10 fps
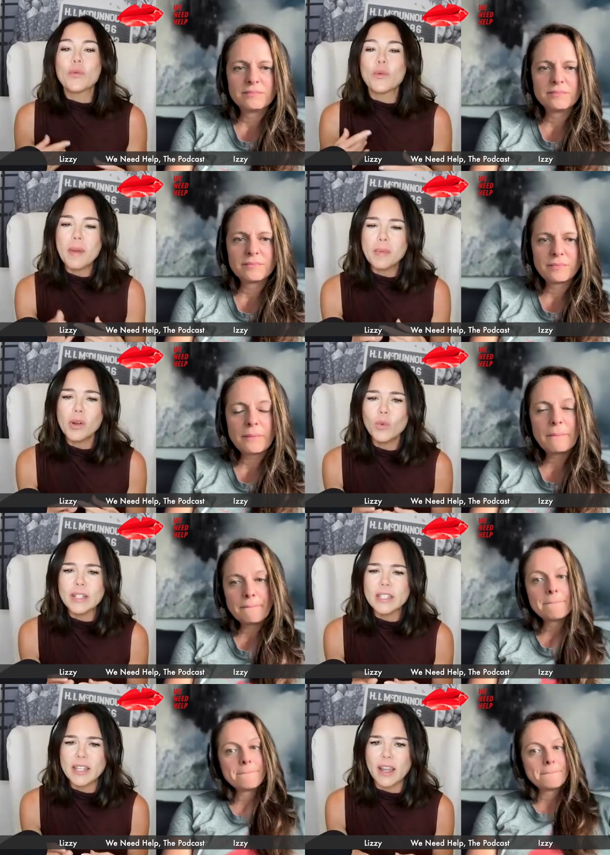Speaker 1: remember
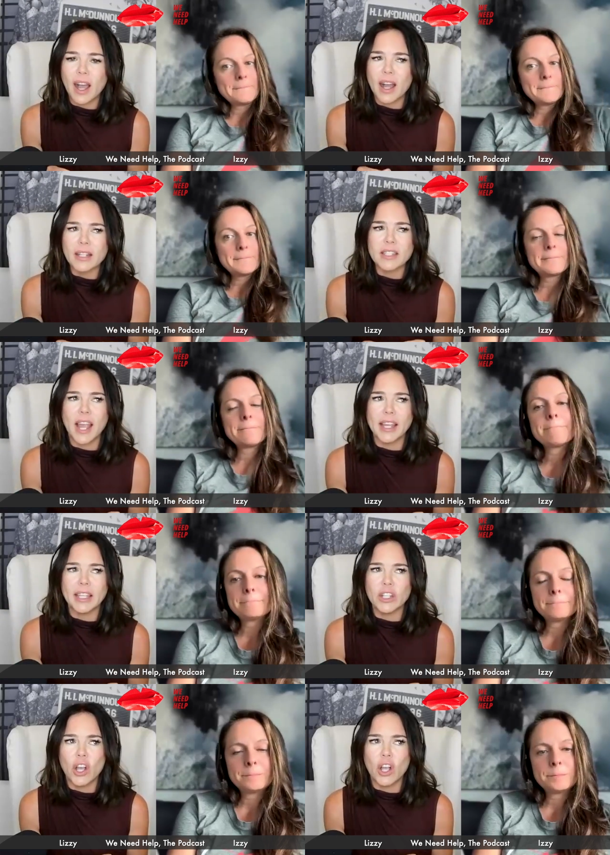when t- uh,
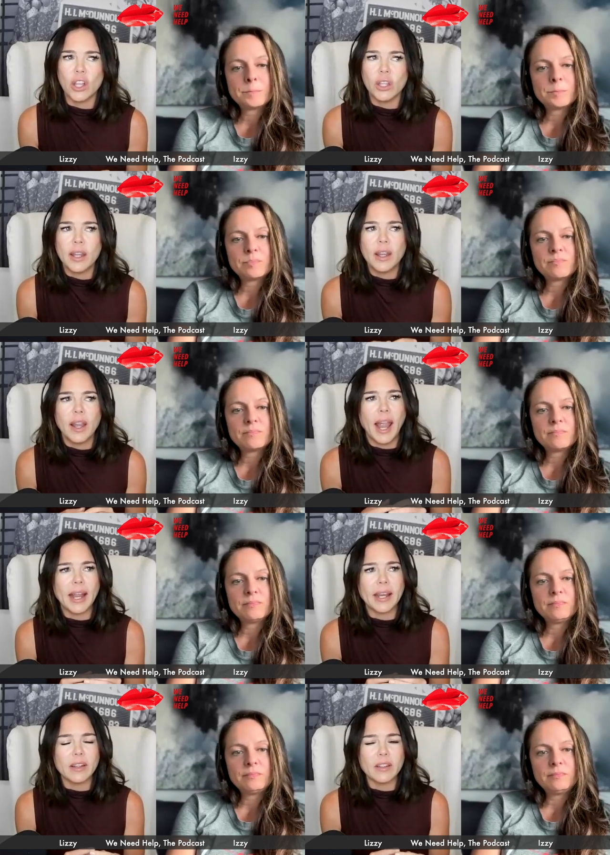Tylenol
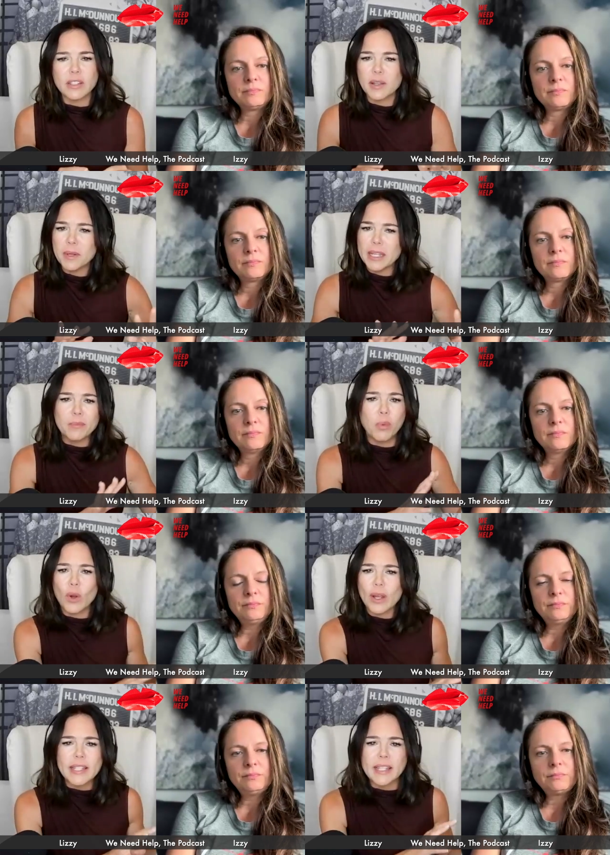had somebody
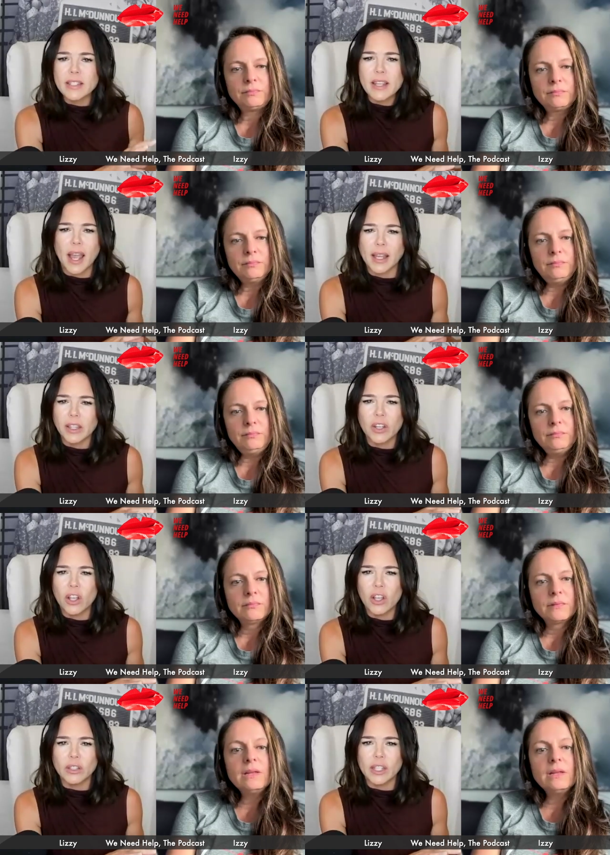poisoned
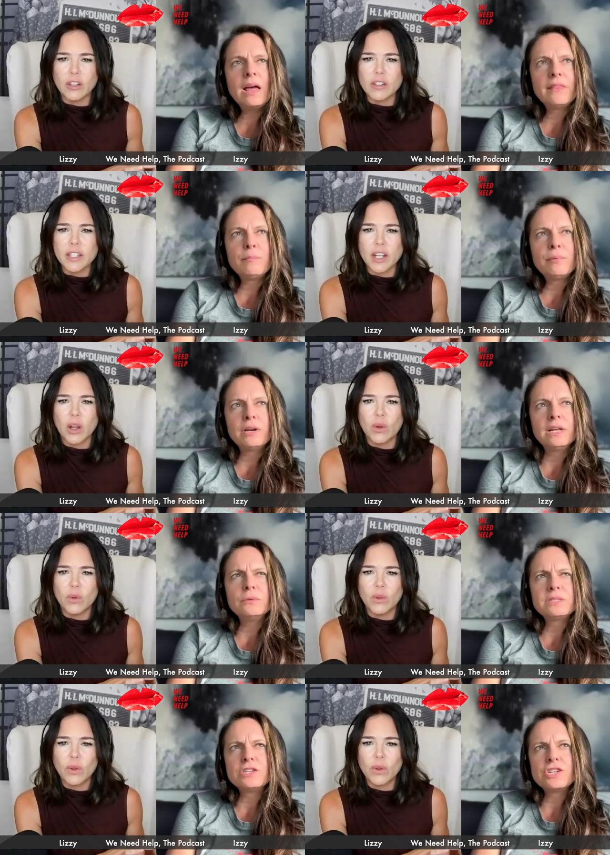Tylenol years yeah, ago. Put, it
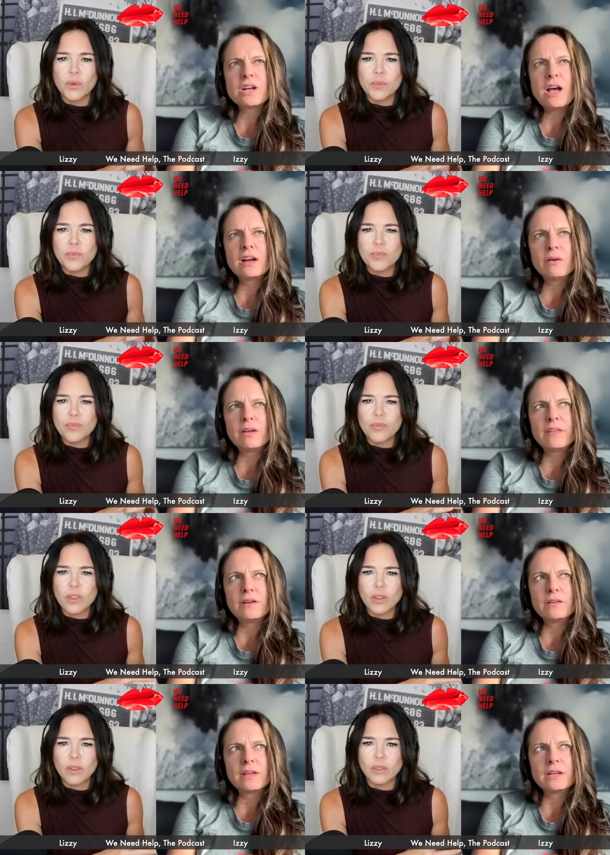was
Speaker 2: in Chicago, I
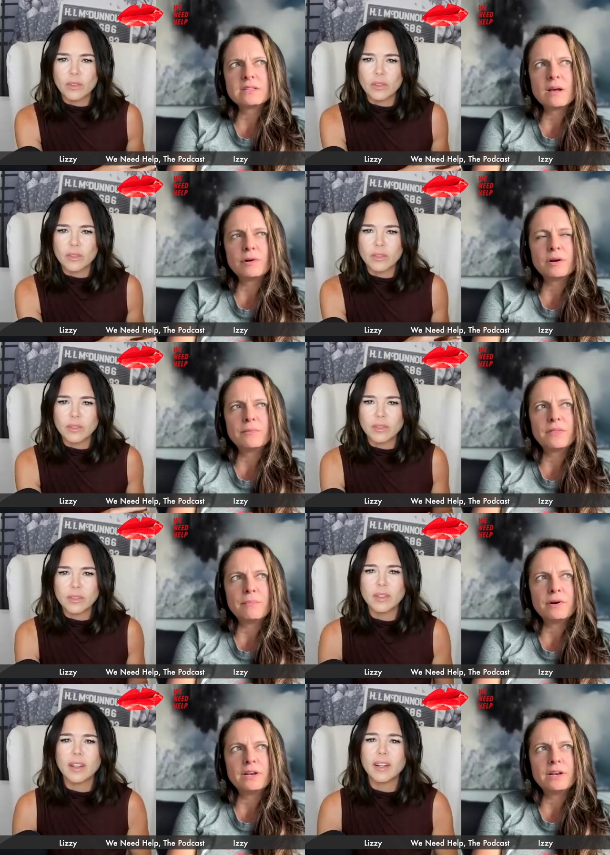think, or like a suburb. They
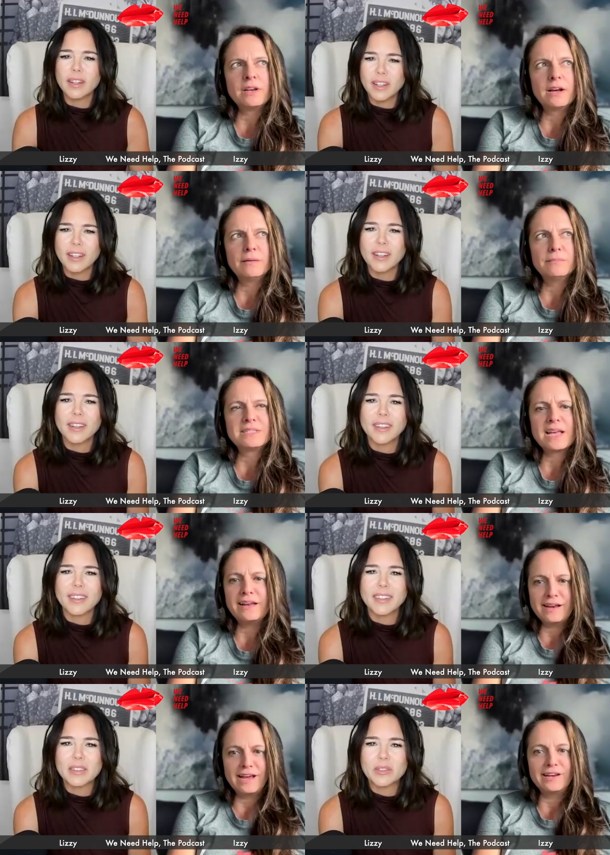put um,
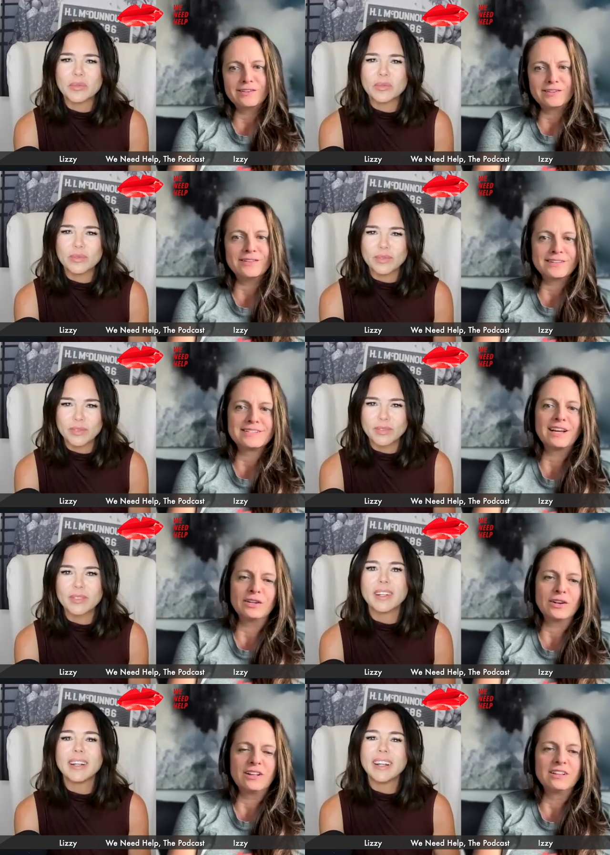cyanide in the
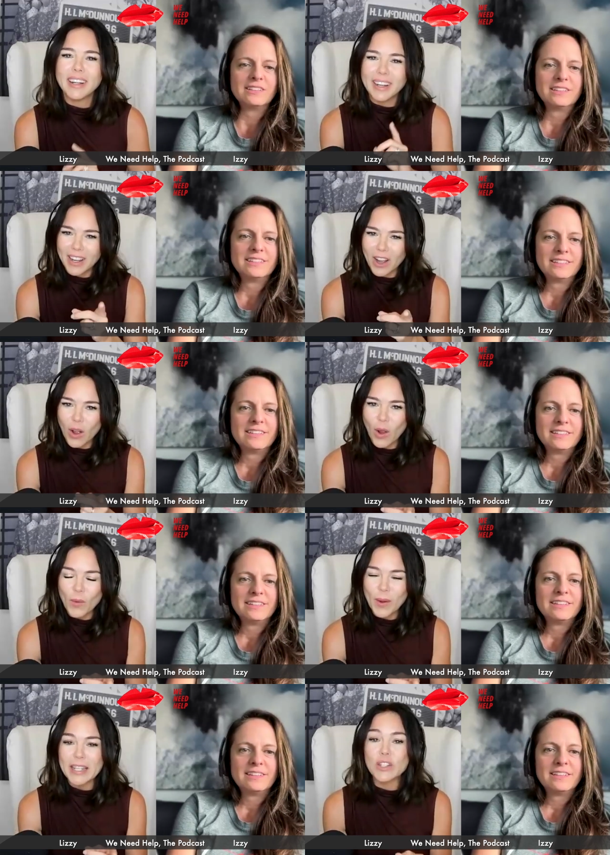Tylenol.
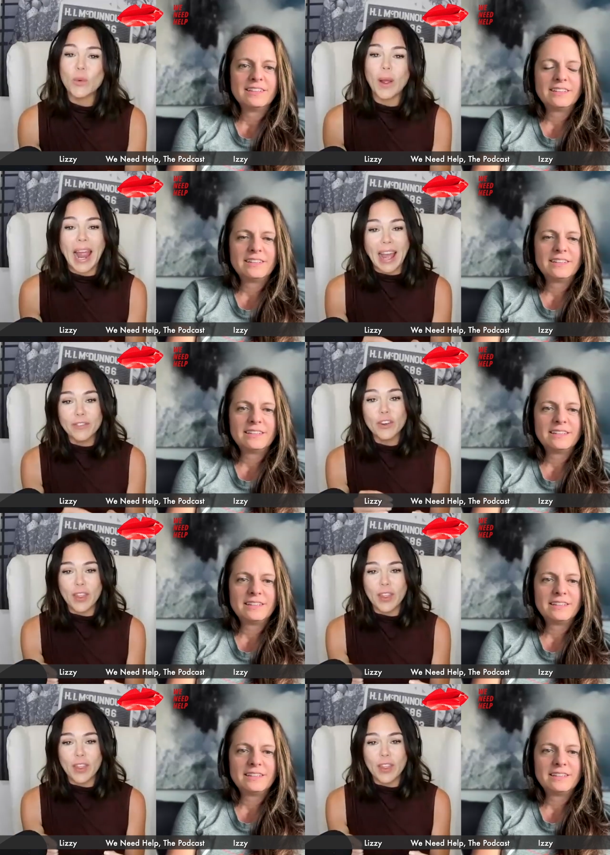Okay, so after